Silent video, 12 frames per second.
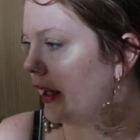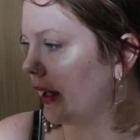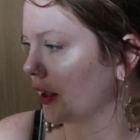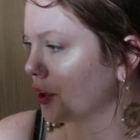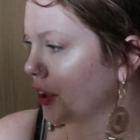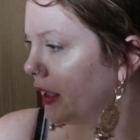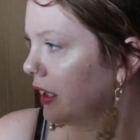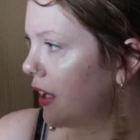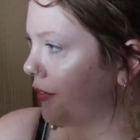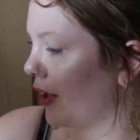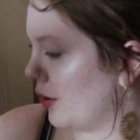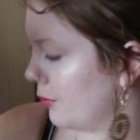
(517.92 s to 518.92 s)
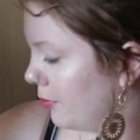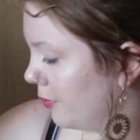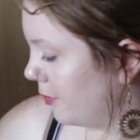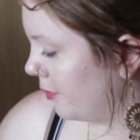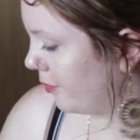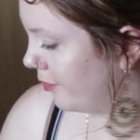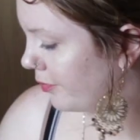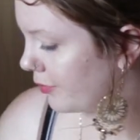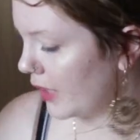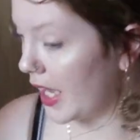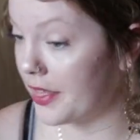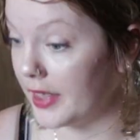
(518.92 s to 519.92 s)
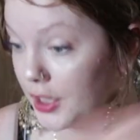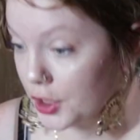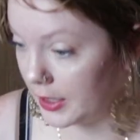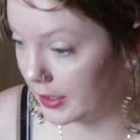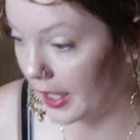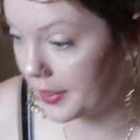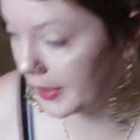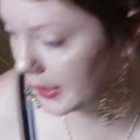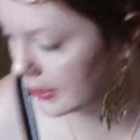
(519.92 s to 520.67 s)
actually. Love him. I think